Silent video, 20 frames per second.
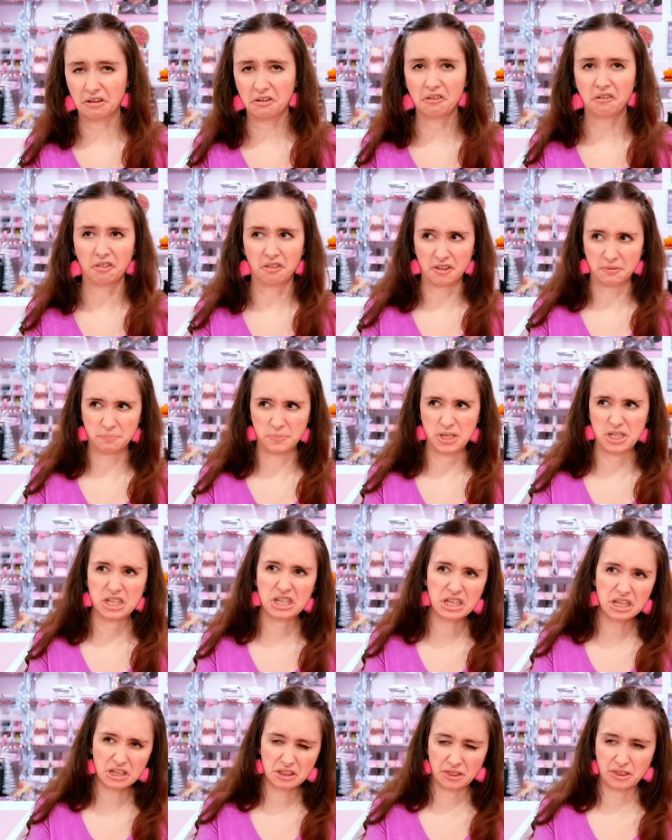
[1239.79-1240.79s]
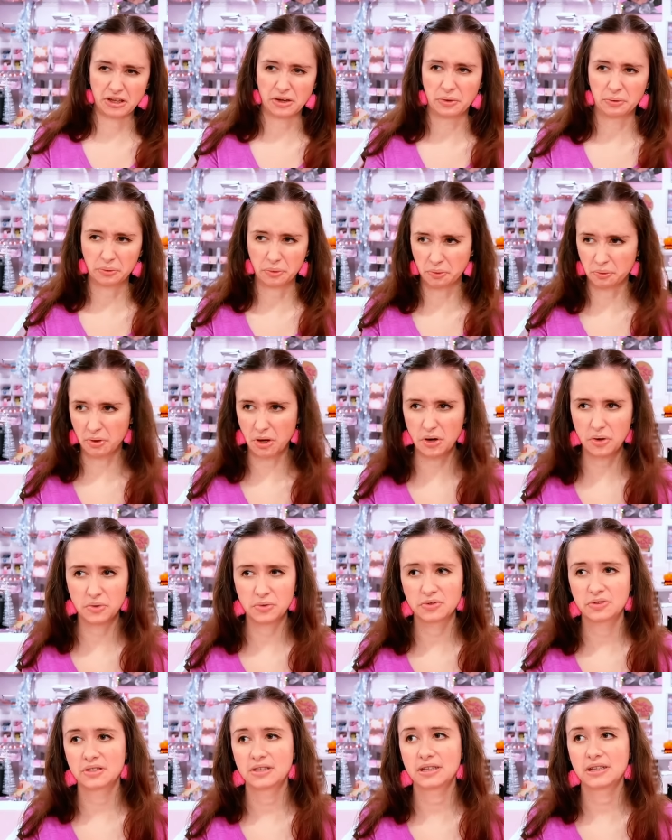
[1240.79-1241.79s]
oh, them teeth though,
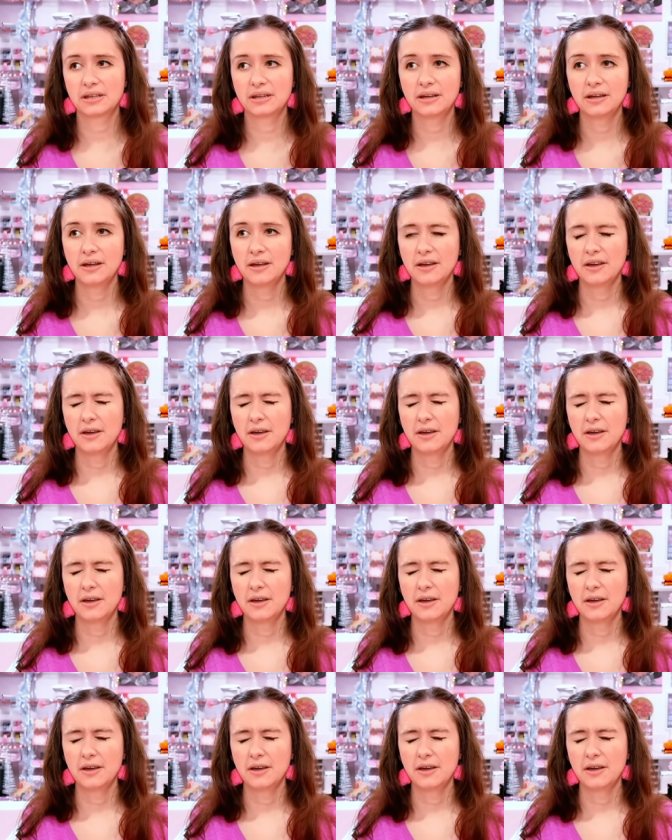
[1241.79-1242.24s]
gross, and